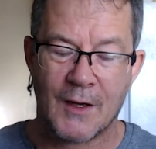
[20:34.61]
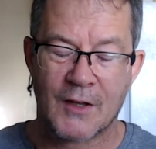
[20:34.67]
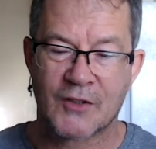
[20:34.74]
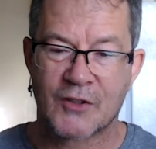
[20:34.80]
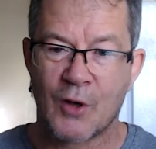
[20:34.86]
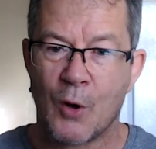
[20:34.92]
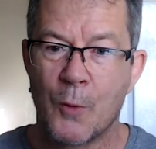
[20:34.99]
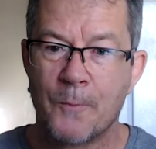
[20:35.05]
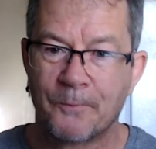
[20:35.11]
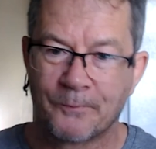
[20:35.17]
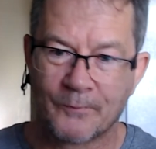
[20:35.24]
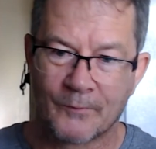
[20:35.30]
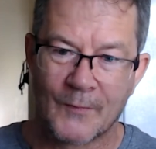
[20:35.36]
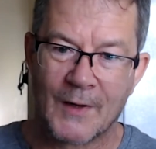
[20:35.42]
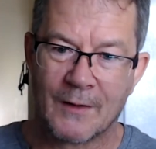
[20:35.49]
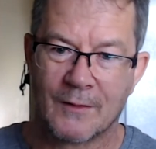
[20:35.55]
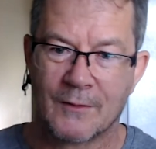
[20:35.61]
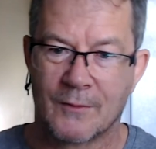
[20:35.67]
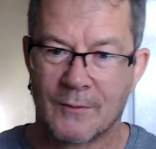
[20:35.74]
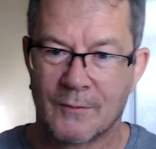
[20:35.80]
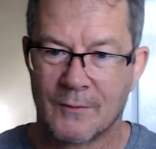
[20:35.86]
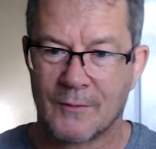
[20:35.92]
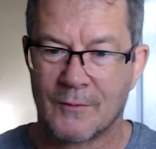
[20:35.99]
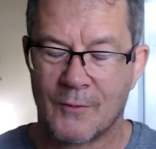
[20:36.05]
So,
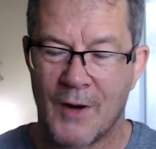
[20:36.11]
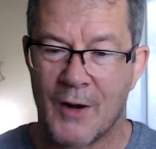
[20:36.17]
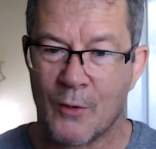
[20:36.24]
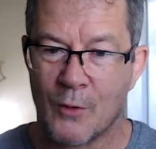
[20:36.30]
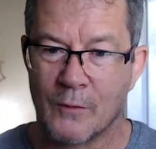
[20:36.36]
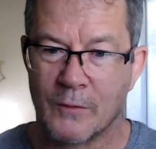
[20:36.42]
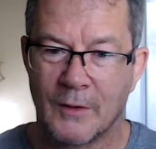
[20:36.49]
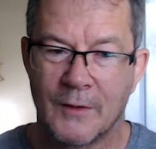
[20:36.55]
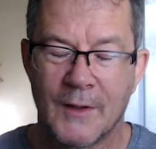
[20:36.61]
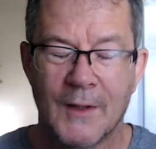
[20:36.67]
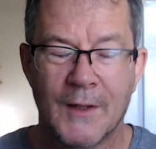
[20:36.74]
rant over.